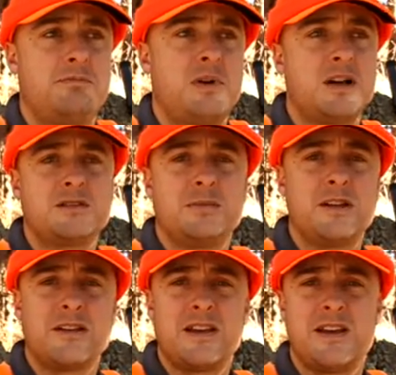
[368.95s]

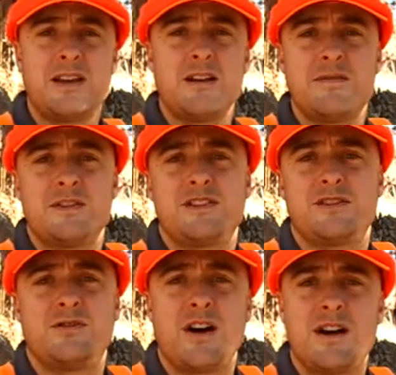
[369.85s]
possibly the king of the
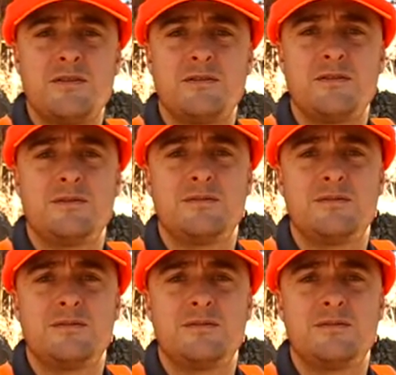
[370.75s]
6.5